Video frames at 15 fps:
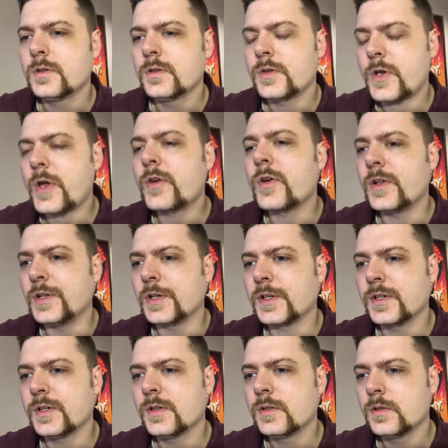How do I look?
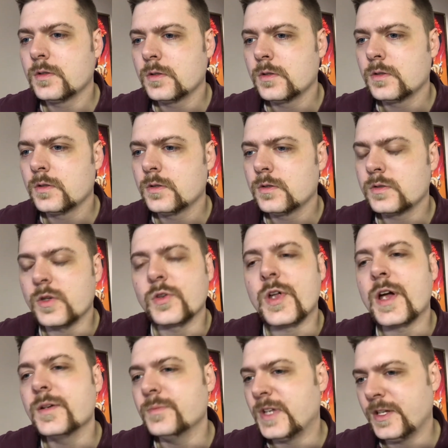Don't lie to me.